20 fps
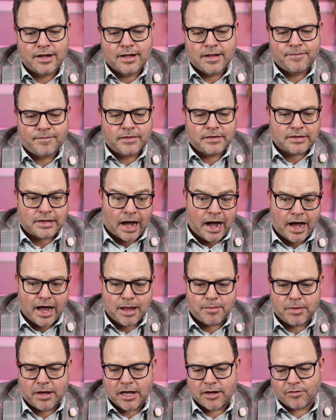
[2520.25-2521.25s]

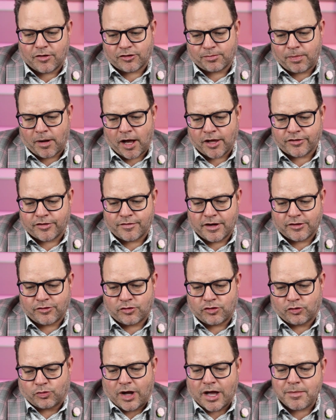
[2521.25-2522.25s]
time and responsiveness, which
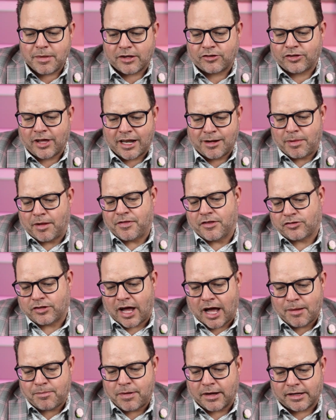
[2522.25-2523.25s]
is why I'm excited about this
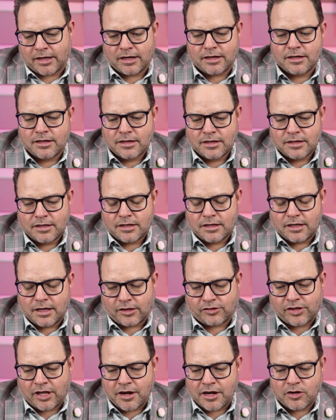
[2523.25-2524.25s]
topic and
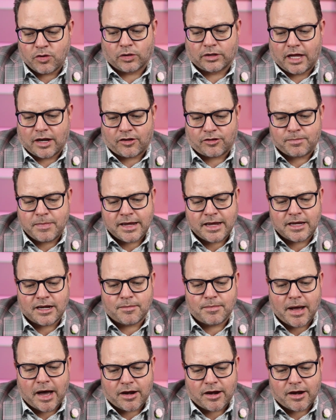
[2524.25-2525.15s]
excited to do a lot of speaking about it,